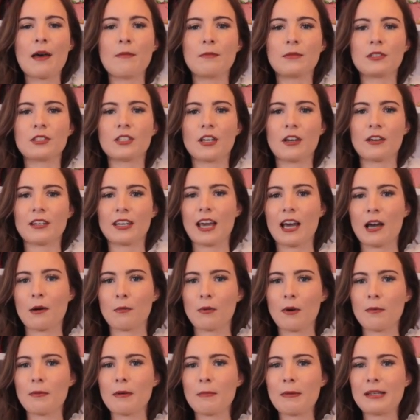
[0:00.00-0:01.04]
So yeah, I'll
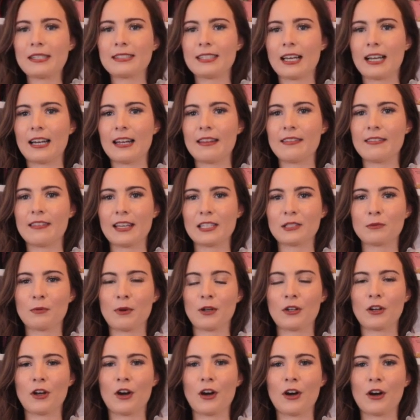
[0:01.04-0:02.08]
probably be selling this
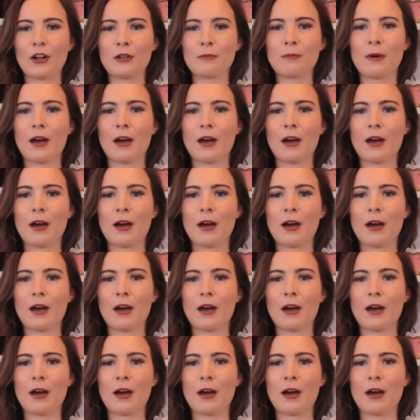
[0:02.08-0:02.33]
one on,